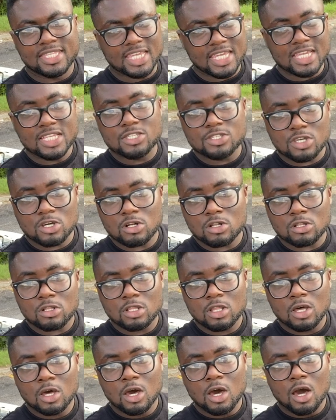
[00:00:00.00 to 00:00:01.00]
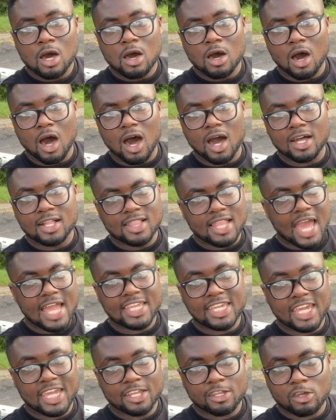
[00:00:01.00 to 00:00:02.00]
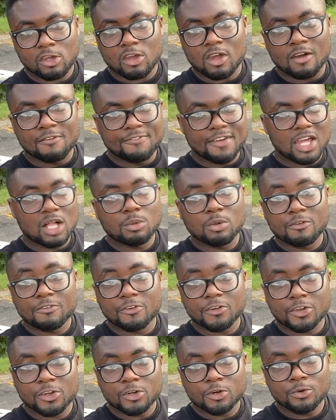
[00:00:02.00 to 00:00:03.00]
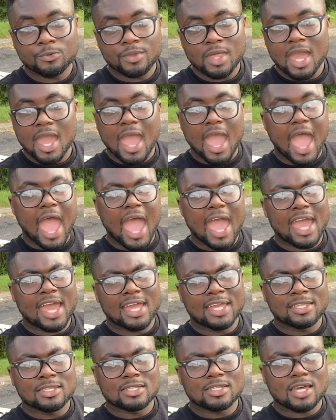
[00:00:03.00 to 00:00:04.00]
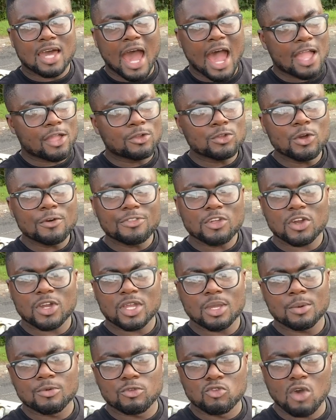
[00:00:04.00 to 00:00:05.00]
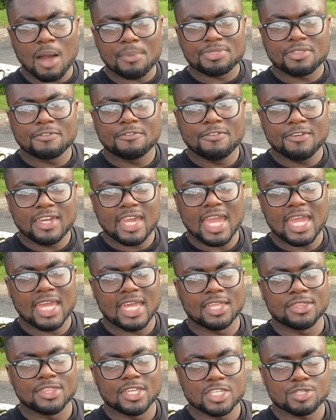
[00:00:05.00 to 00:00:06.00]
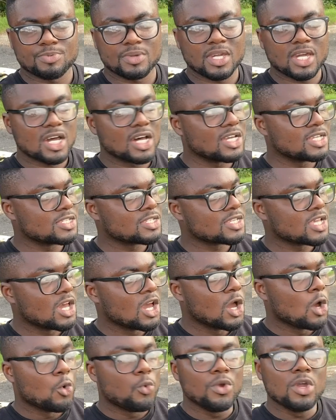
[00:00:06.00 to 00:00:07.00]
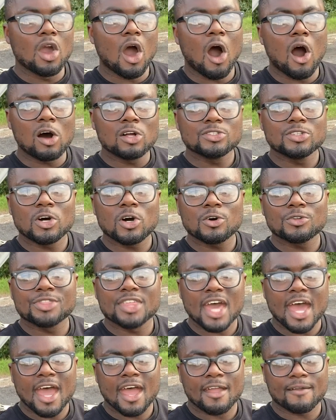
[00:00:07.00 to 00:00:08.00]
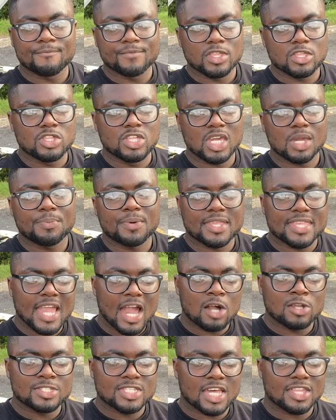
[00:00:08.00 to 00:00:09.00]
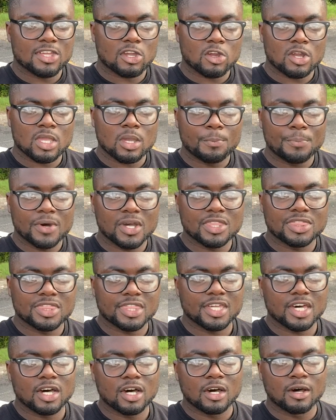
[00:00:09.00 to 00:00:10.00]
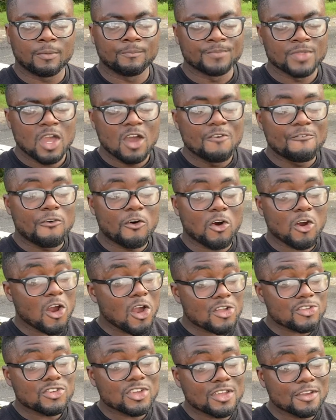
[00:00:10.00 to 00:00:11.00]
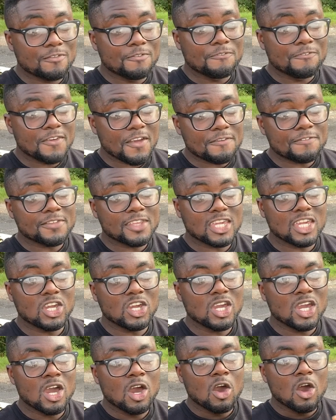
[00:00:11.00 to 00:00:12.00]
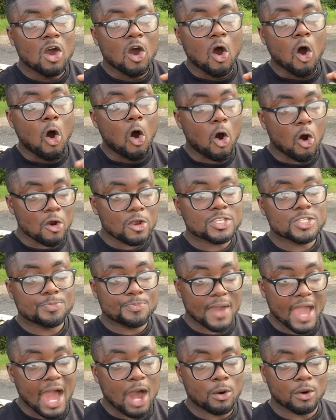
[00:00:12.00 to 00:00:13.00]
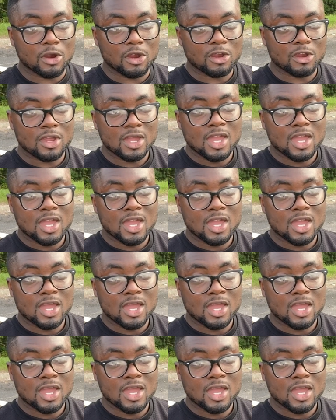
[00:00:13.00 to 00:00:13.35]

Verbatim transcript: diesel uh, Gladiator available for you. And I don't know if they're gonna drop the V8 in this because we all know that Jeep announced how they're gonna put the 450 horsepower